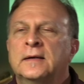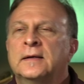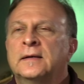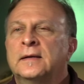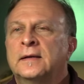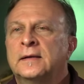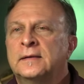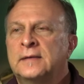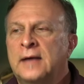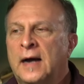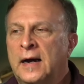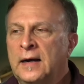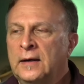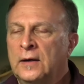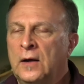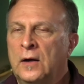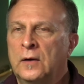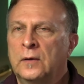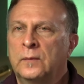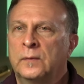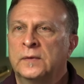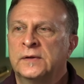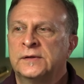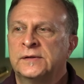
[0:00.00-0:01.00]
The
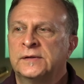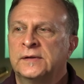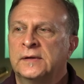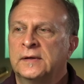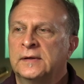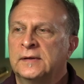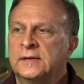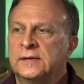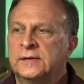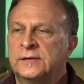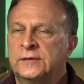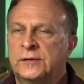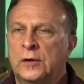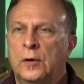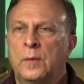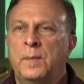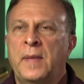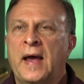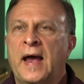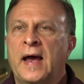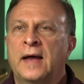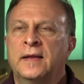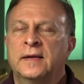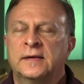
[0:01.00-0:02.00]
dialogue was so
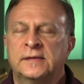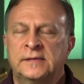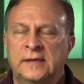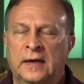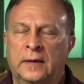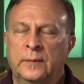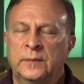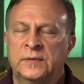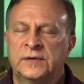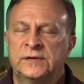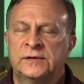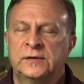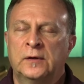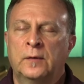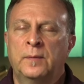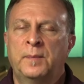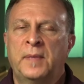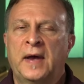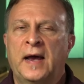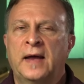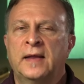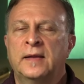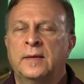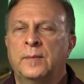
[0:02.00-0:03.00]
bad, the sound was so
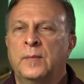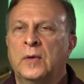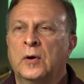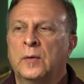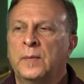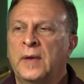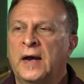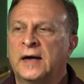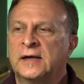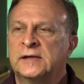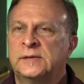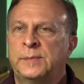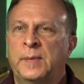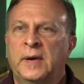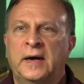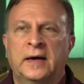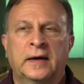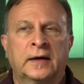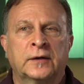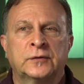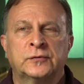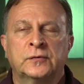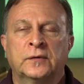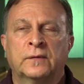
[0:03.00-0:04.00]
bad, that Miramax spent
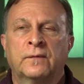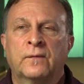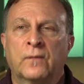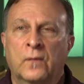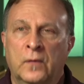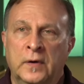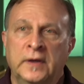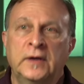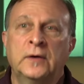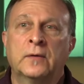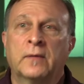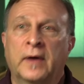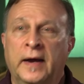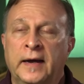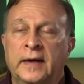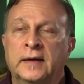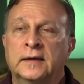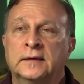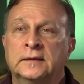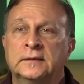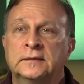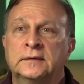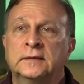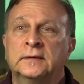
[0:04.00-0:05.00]
an extra
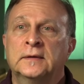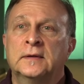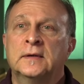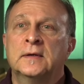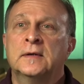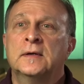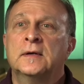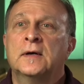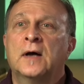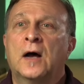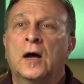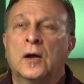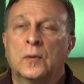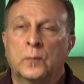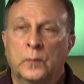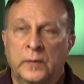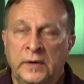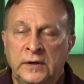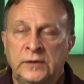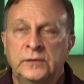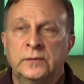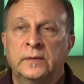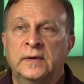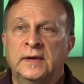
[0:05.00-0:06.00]
$40,000 on
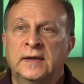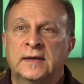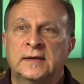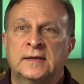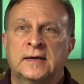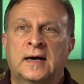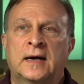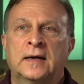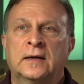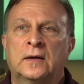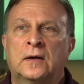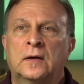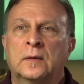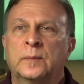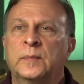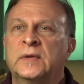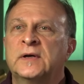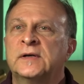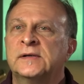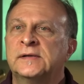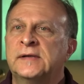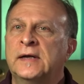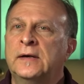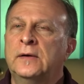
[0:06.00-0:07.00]
redoing the dialogue
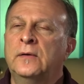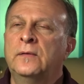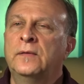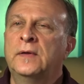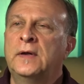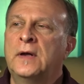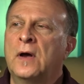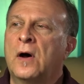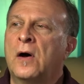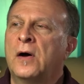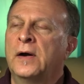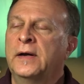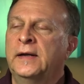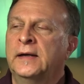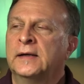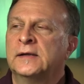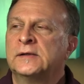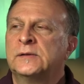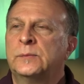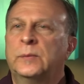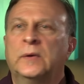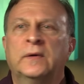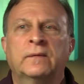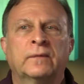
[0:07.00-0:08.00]
because they knew the
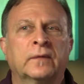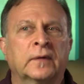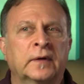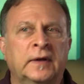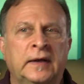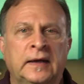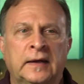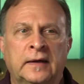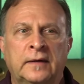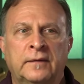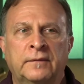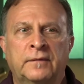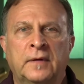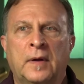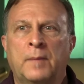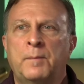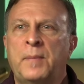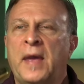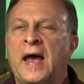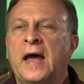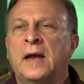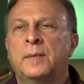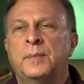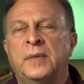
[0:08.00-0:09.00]
audience would forgive a
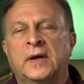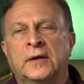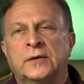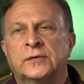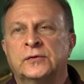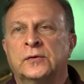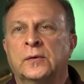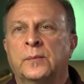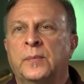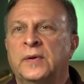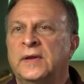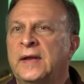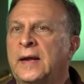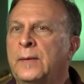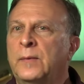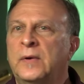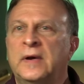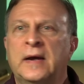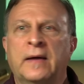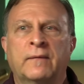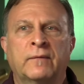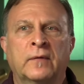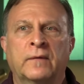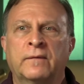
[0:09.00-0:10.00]
bad picture, but they
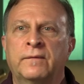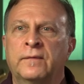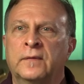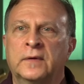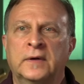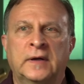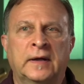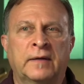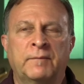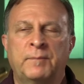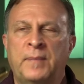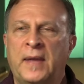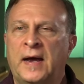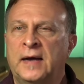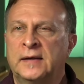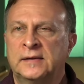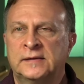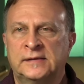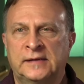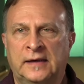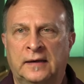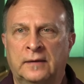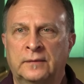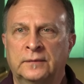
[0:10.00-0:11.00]
would never forgive
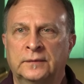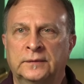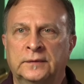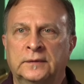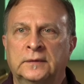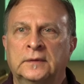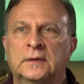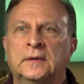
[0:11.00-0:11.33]
bad sound.